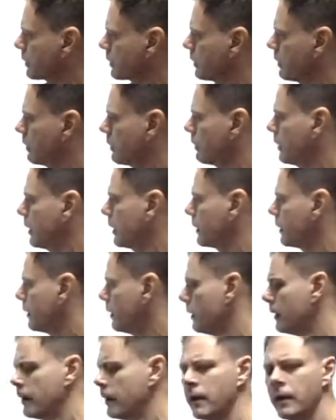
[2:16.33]
All right,
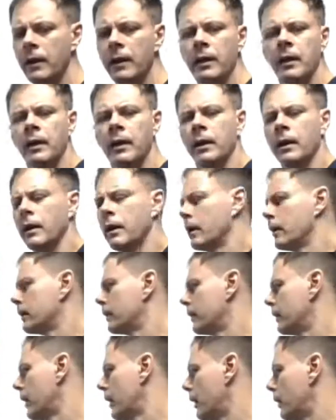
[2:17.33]

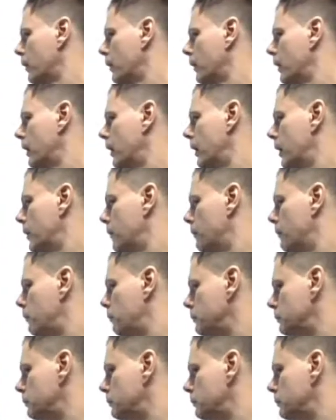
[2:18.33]
now